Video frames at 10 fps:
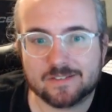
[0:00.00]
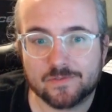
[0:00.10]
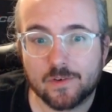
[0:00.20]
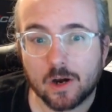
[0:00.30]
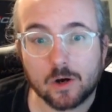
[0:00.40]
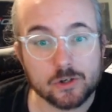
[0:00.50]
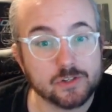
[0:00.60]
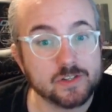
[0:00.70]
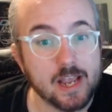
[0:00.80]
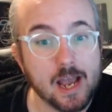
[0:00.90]
very hard
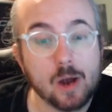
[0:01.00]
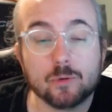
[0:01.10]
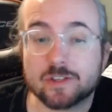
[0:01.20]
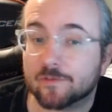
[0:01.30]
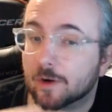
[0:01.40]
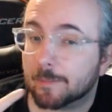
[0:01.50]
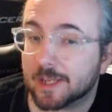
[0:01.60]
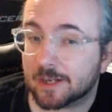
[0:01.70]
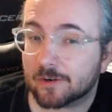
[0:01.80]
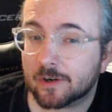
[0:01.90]
to say. I would say for a
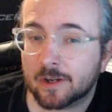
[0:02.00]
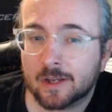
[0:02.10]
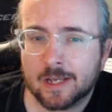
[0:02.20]
beginner,